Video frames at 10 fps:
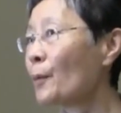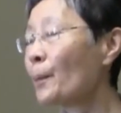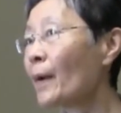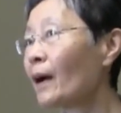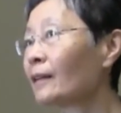
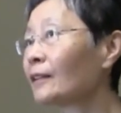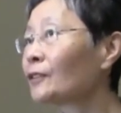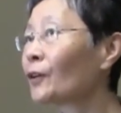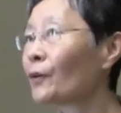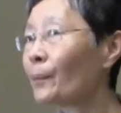But
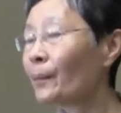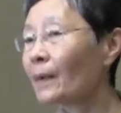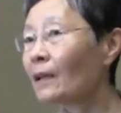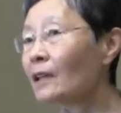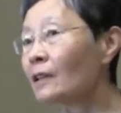so
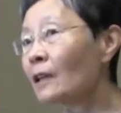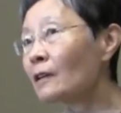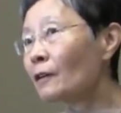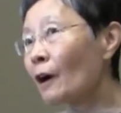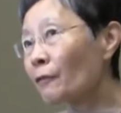the
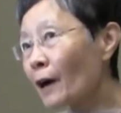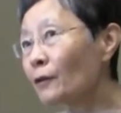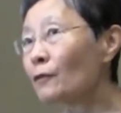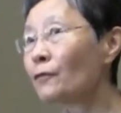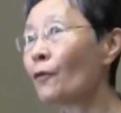
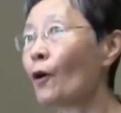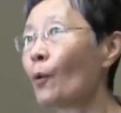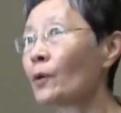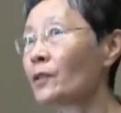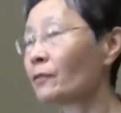final
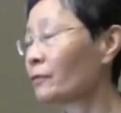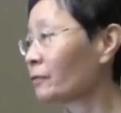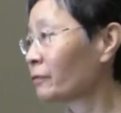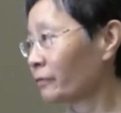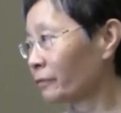fall was
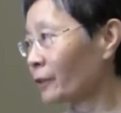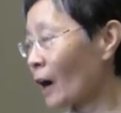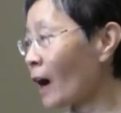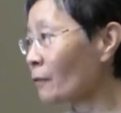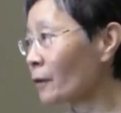for
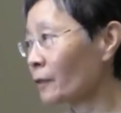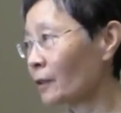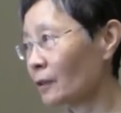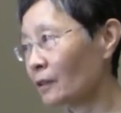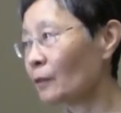half of the,
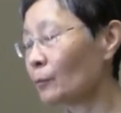the